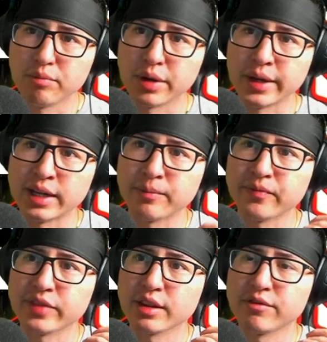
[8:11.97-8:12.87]
But
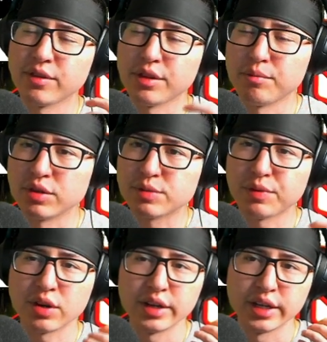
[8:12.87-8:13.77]
for the most
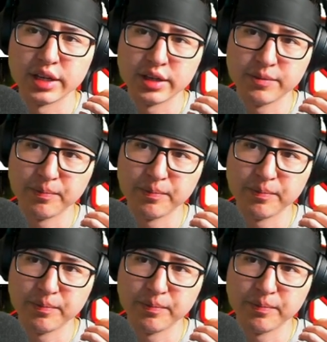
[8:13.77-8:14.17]
part, it